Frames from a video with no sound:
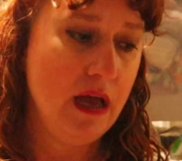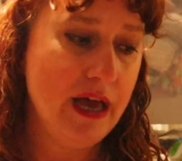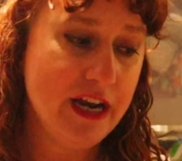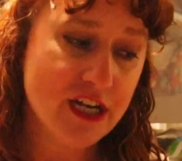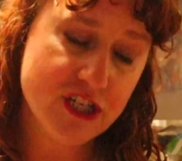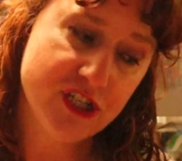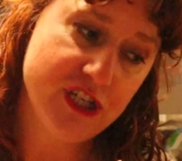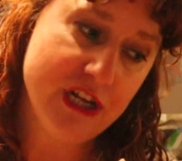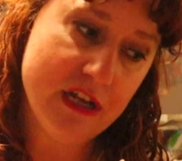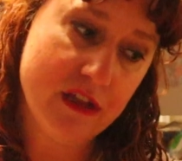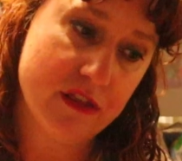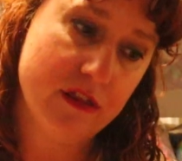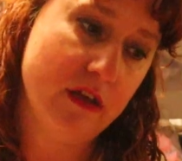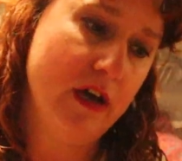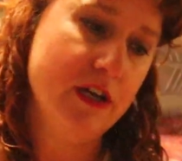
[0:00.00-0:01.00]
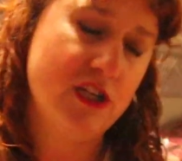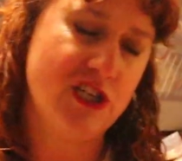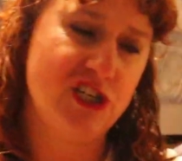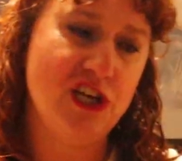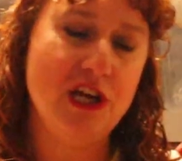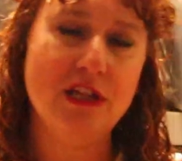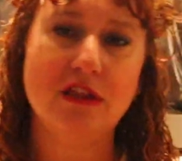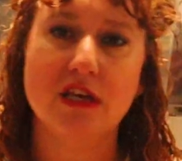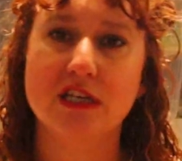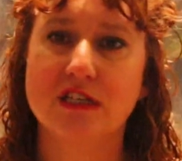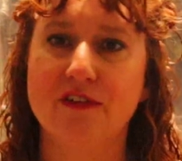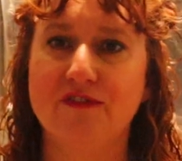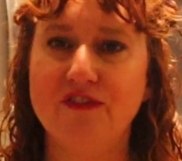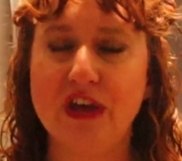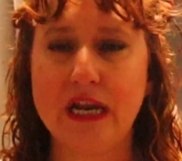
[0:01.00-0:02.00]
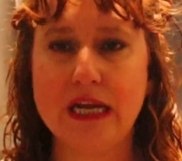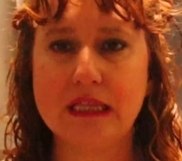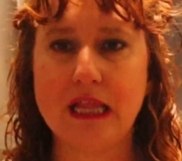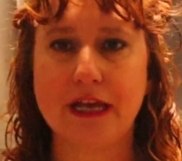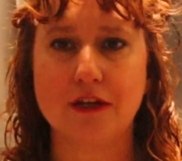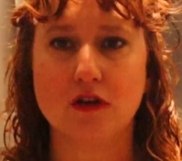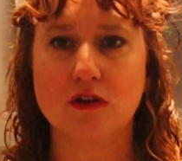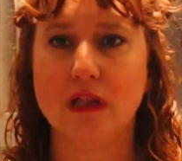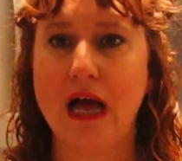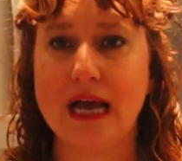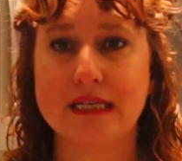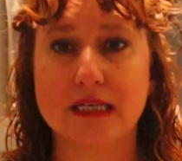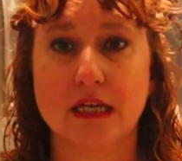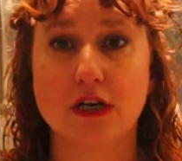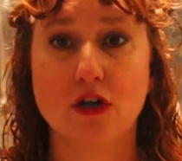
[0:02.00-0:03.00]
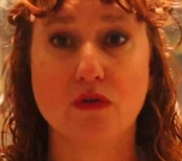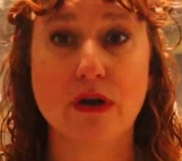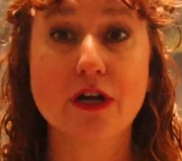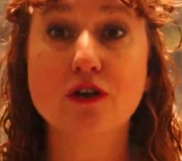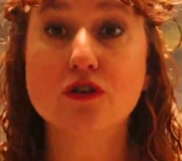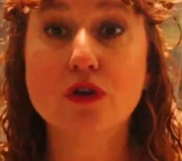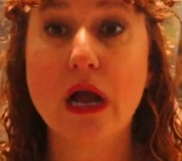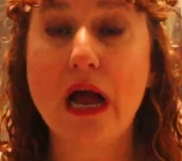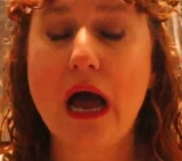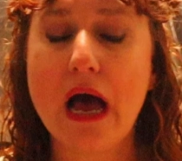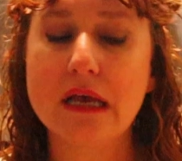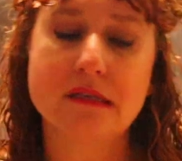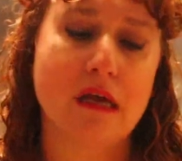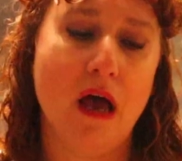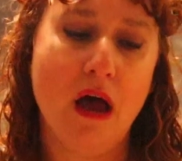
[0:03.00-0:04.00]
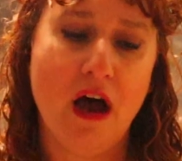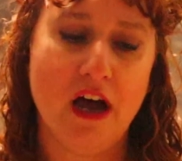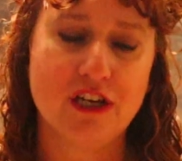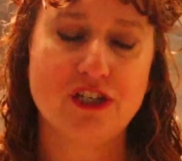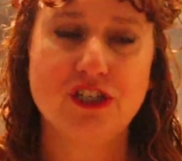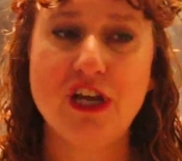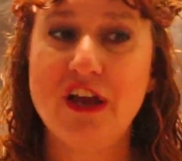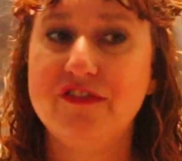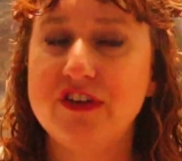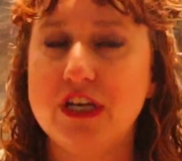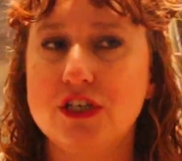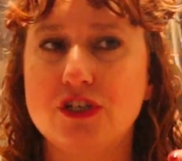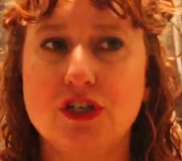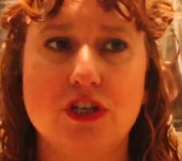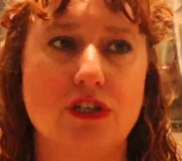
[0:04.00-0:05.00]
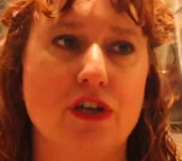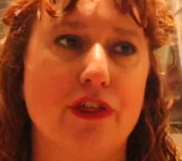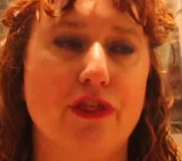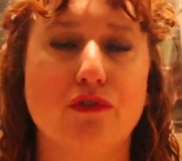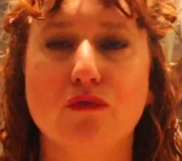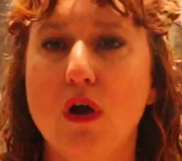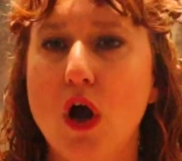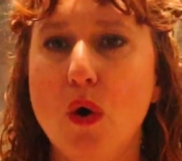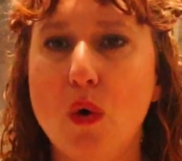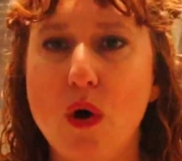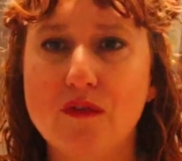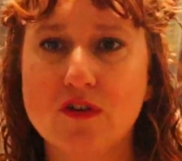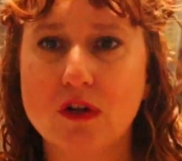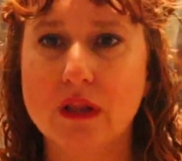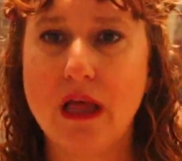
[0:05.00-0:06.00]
and a sheath. A sheath is fitted like your classic career dress. A shift is just a throw over